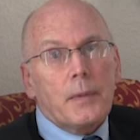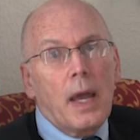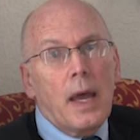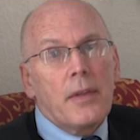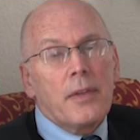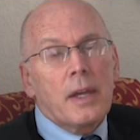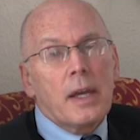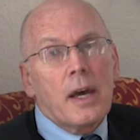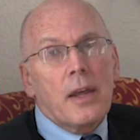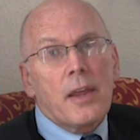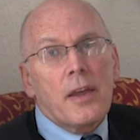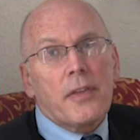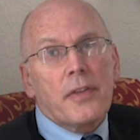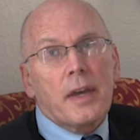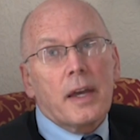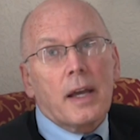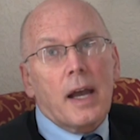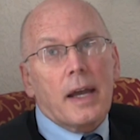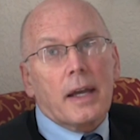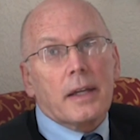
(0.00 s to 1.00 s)
And the other
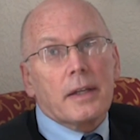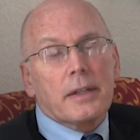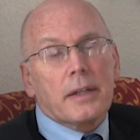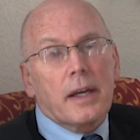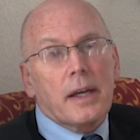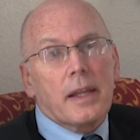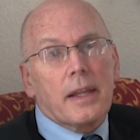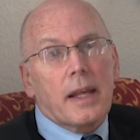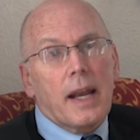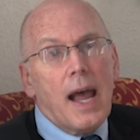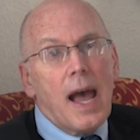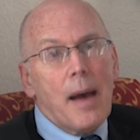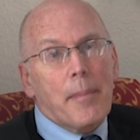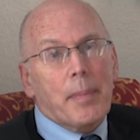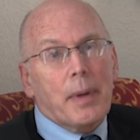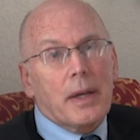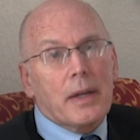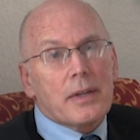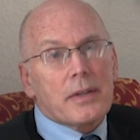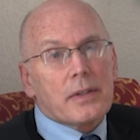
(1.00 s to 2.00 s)
thing I can tell you that
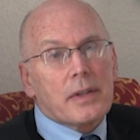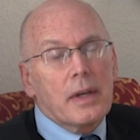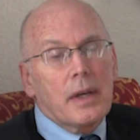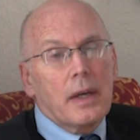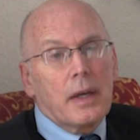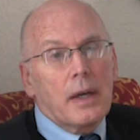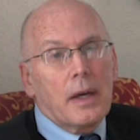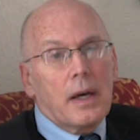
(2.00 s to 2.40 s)
happened is,